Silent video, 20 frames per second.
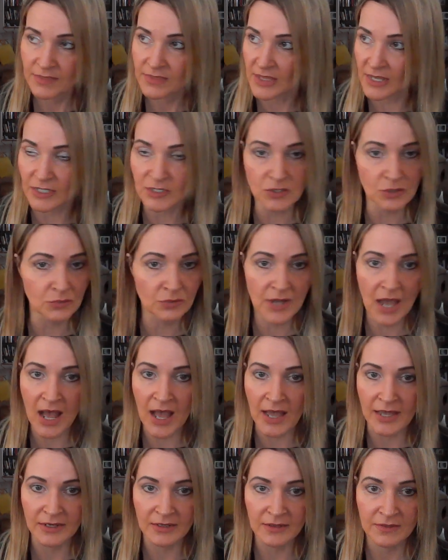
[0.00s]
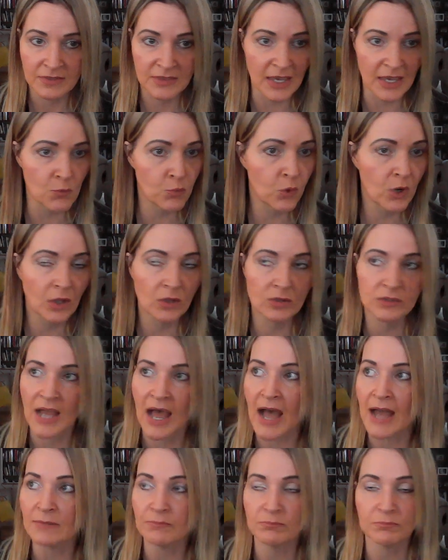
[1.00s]
They do not. They will
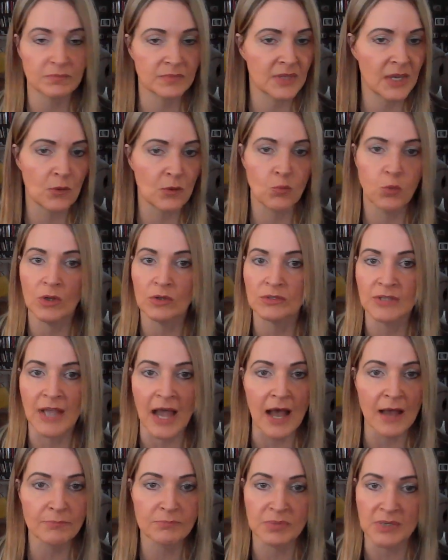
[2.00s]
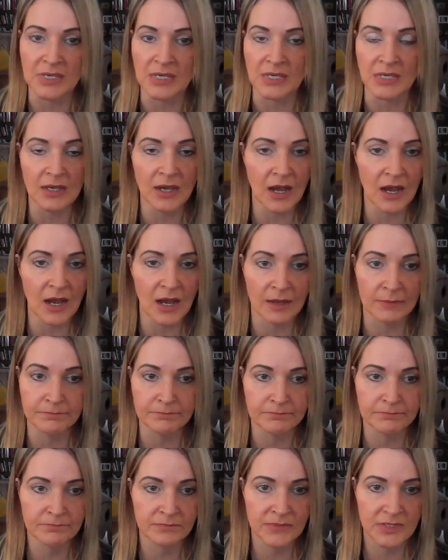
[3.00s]
not. They will not be
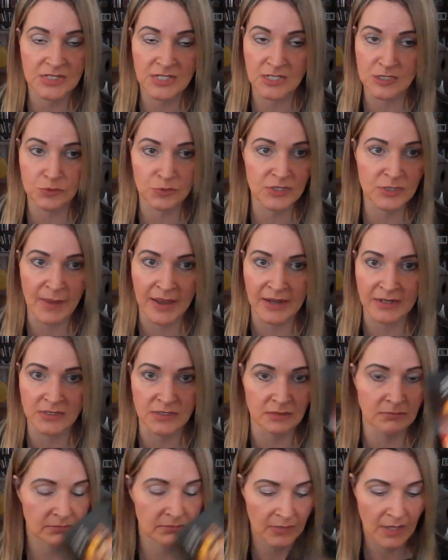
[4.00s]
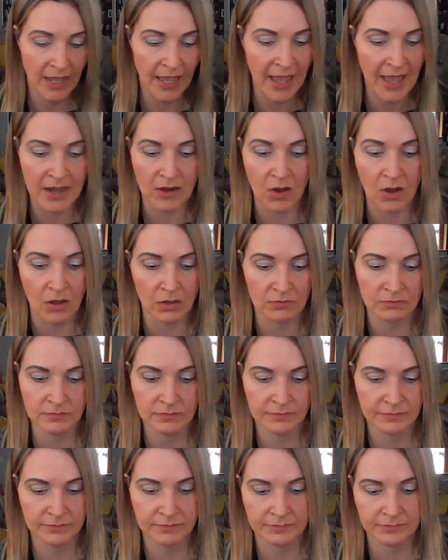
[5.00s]
um, disrespected at all.
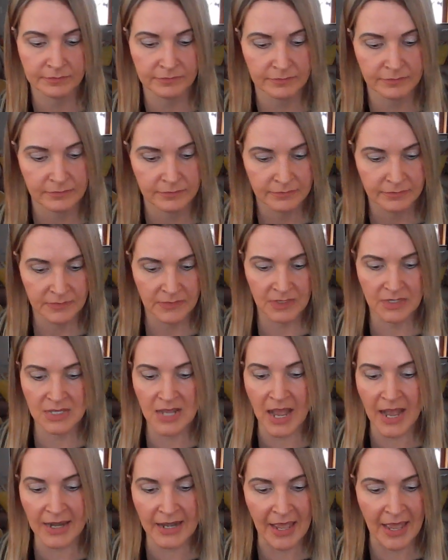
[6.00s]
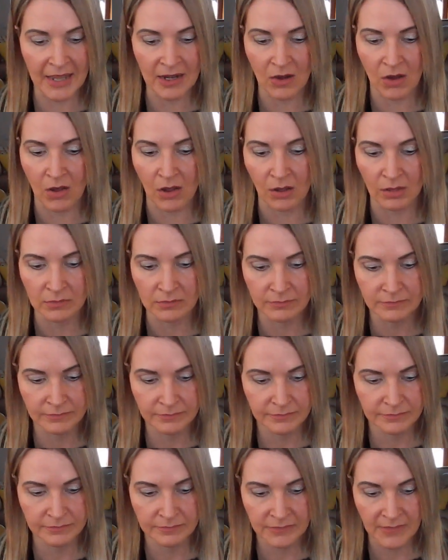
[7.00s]
Not at all
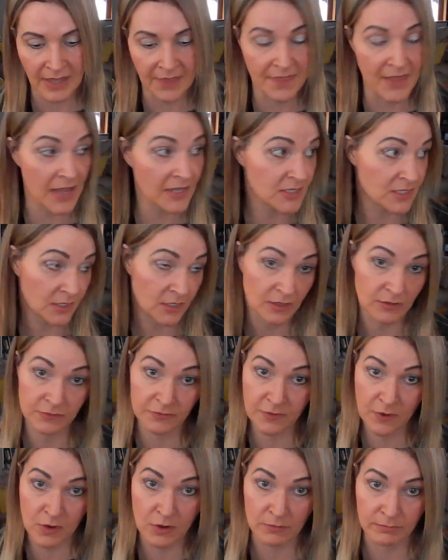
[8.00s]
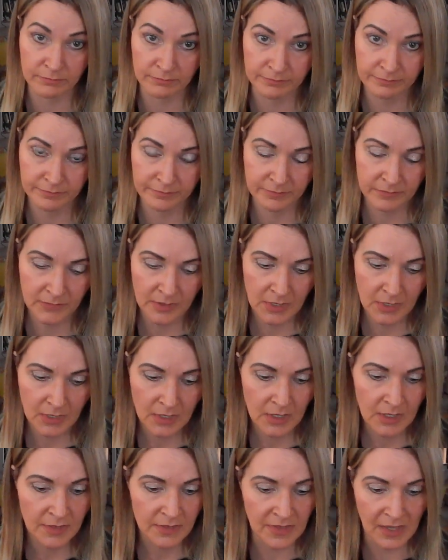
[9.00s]
and that's a confirm.
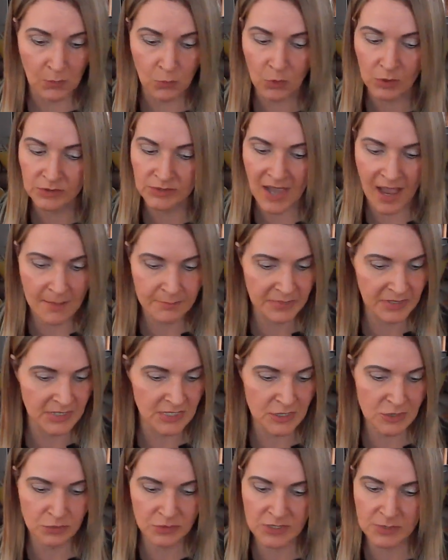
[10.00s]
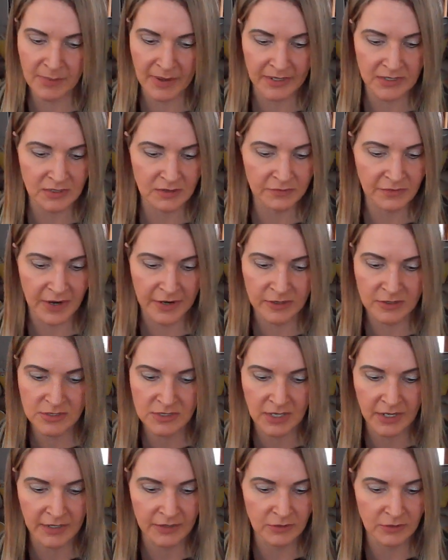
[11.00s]
They will not be disrespected fire
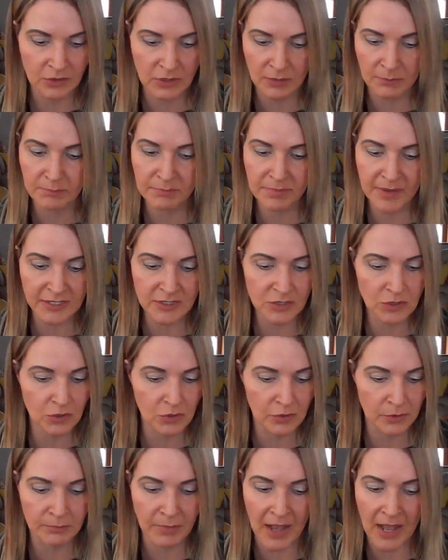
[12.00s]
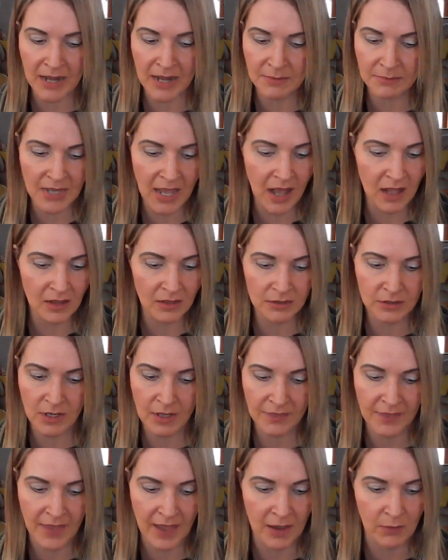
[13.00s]
sign. You can bet your bottom dollar
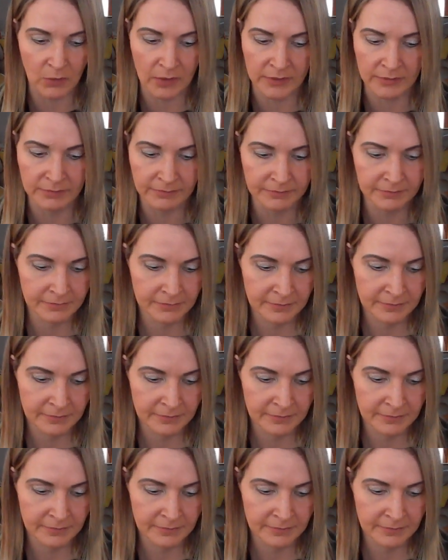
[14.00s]
on that one.